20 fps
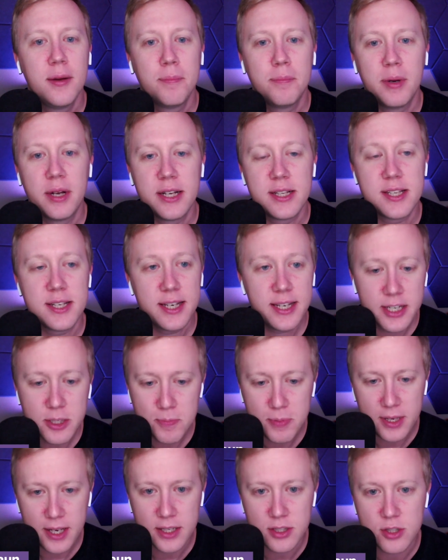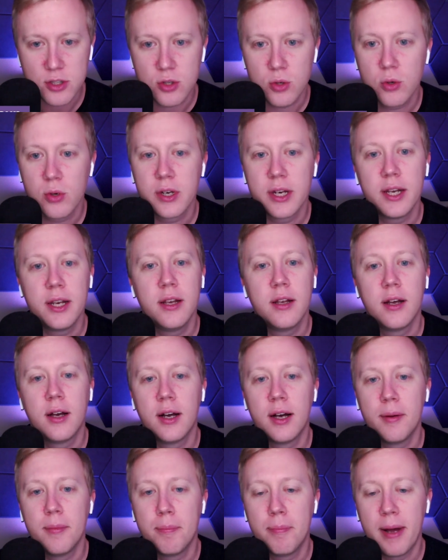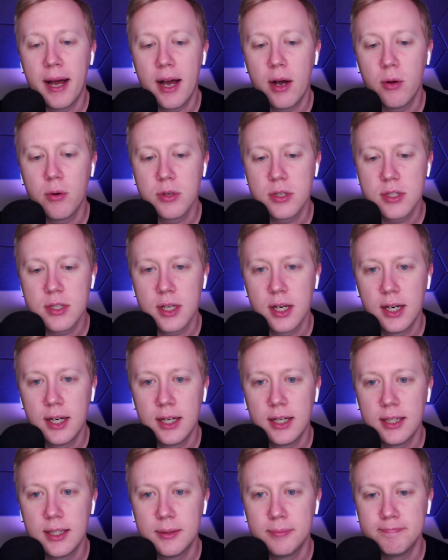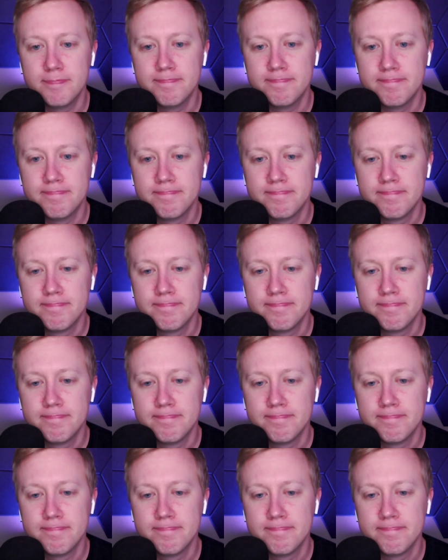But it's an ESPN story about um,